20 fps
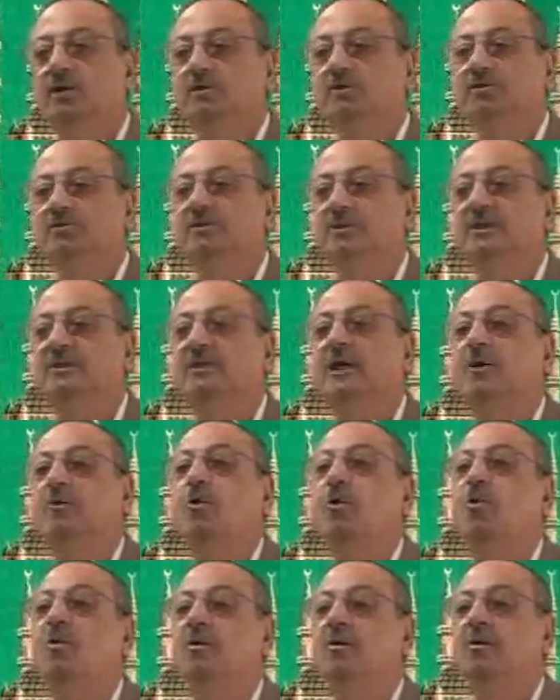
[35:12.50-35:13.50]
You say
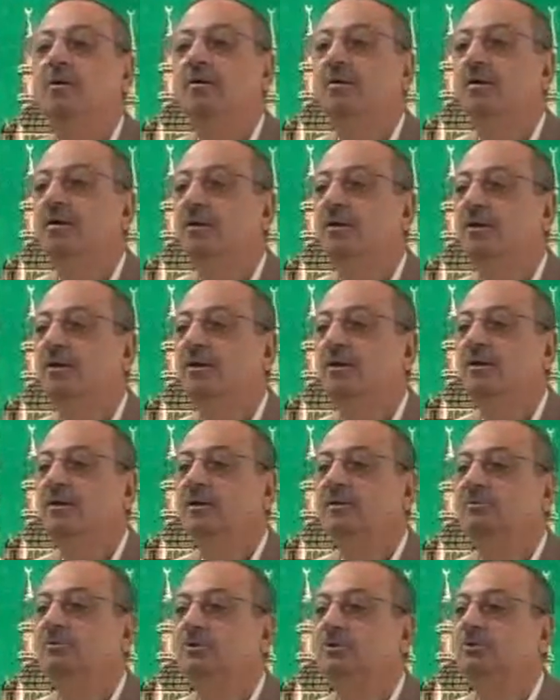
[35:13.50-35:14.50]
yakul.
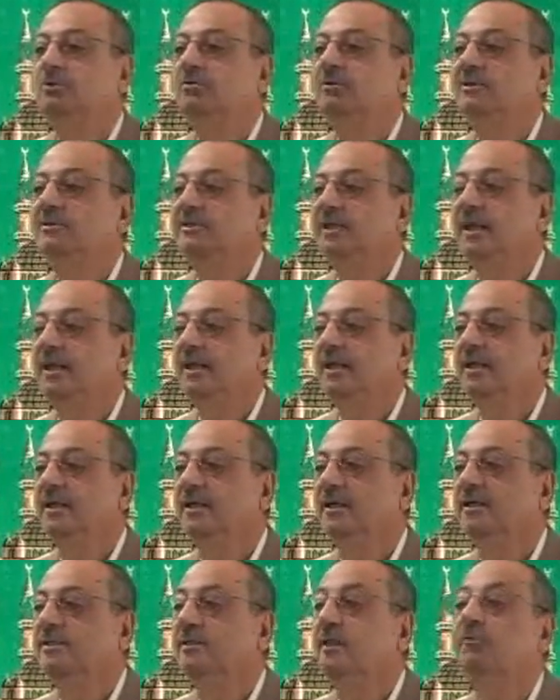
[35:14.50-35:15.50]
So you will say
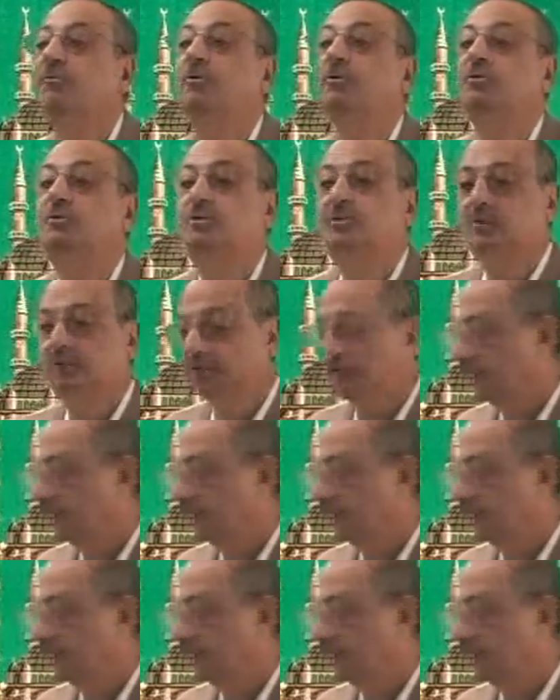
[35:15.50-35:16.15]
yafut.